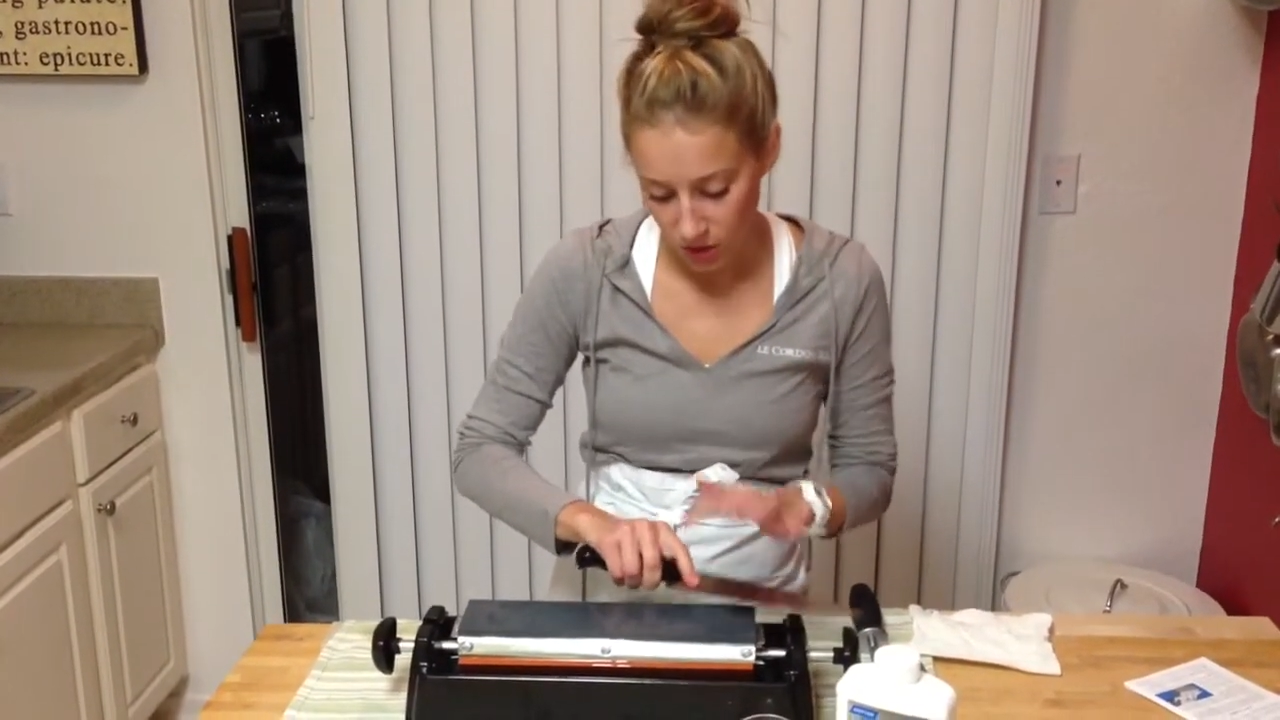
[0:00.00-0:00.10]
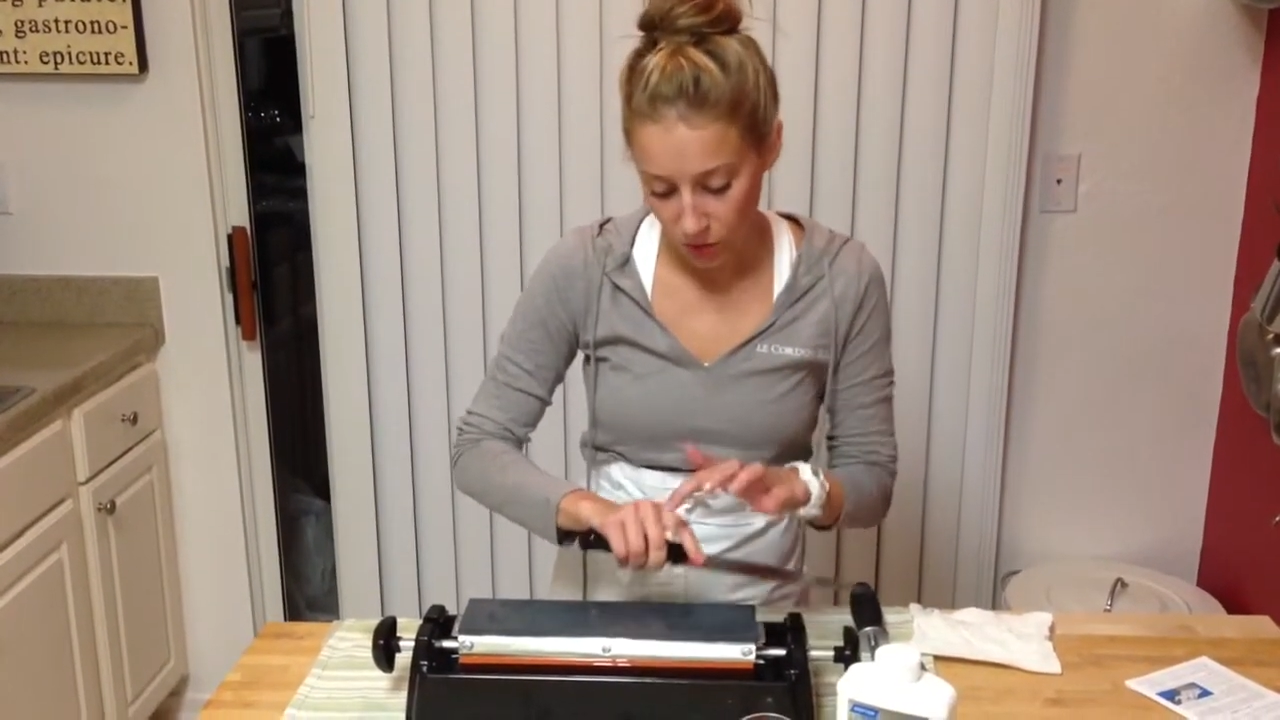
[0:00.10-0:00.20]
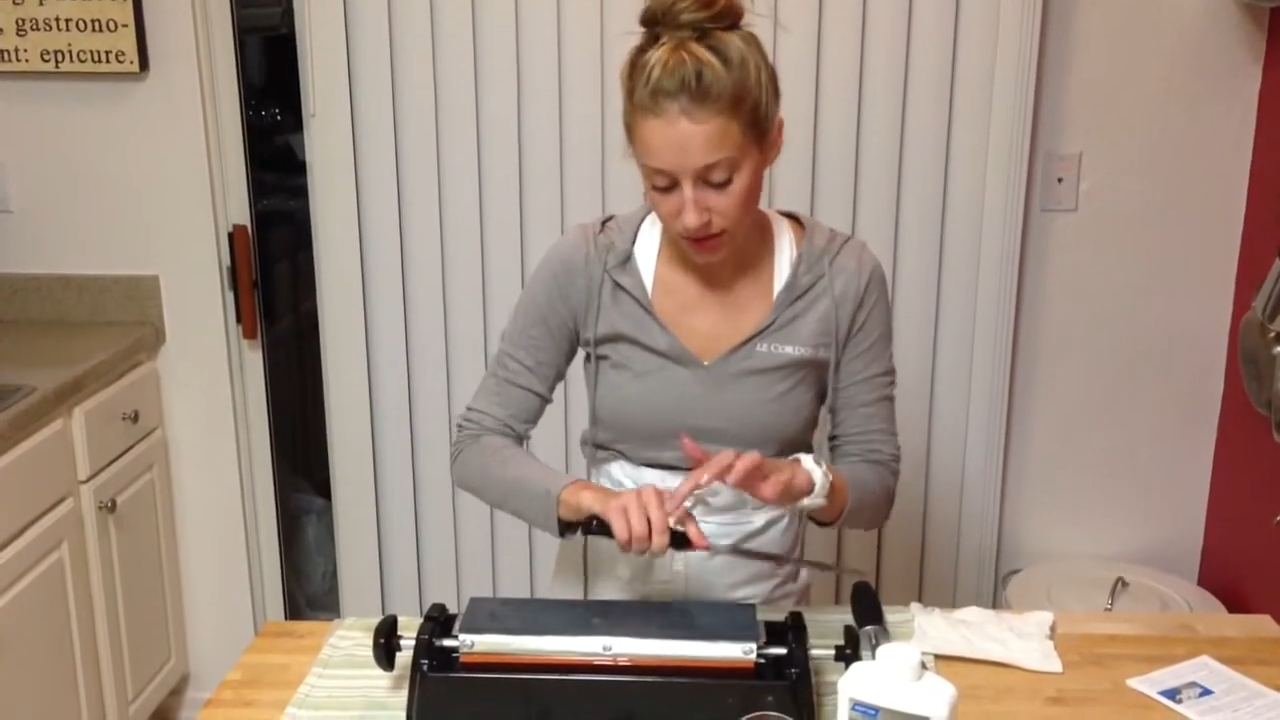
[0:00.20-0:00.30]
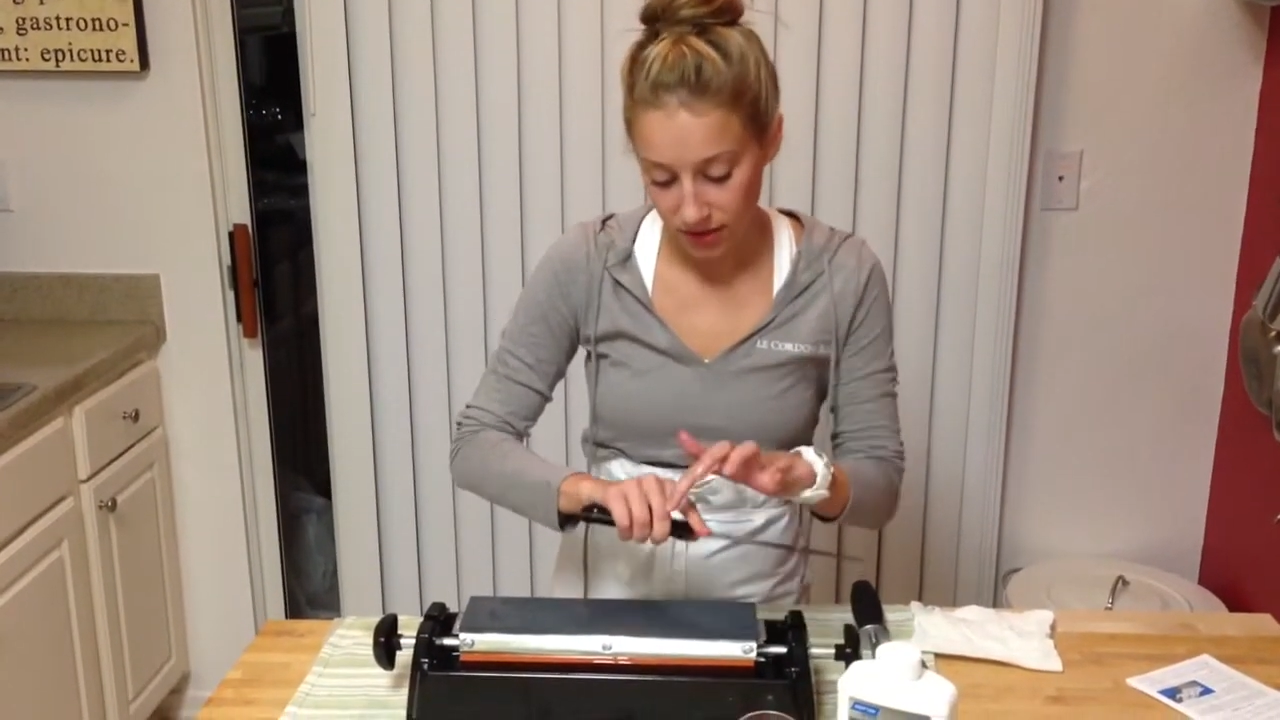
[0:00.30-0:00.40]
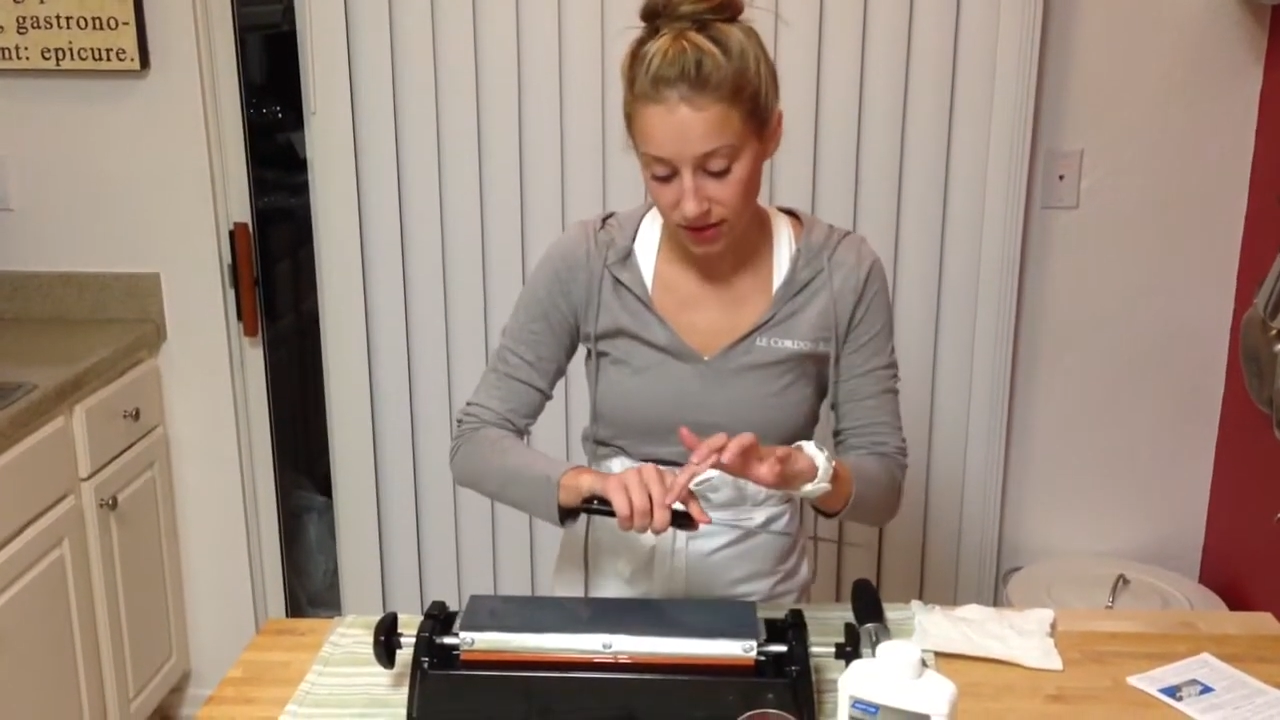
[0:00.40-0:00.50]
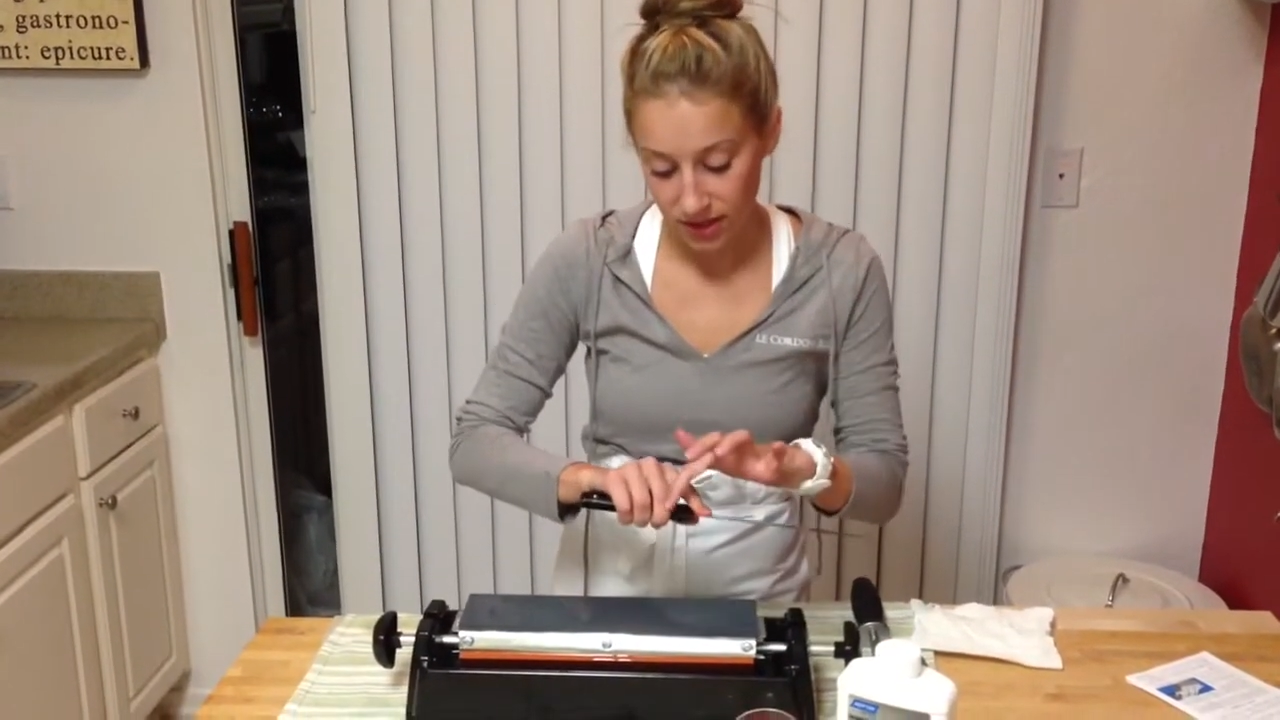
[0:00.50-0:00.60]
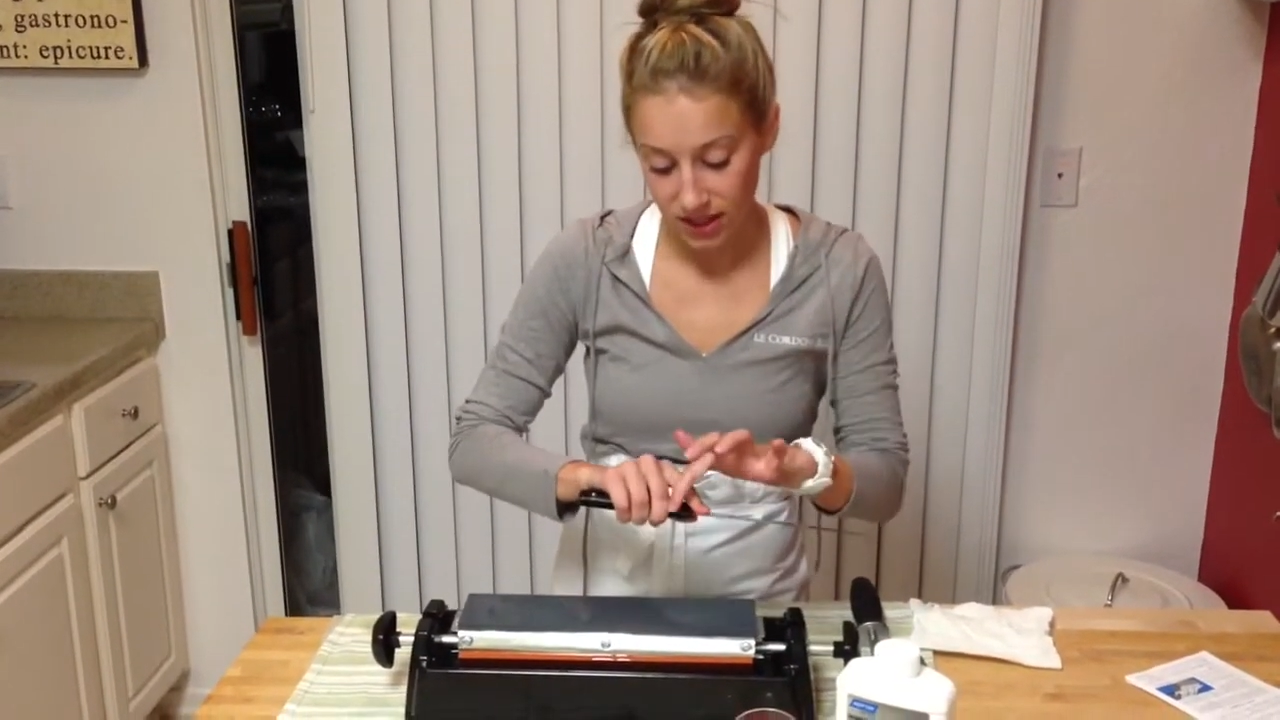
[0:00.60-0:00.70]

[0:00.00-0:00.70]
with the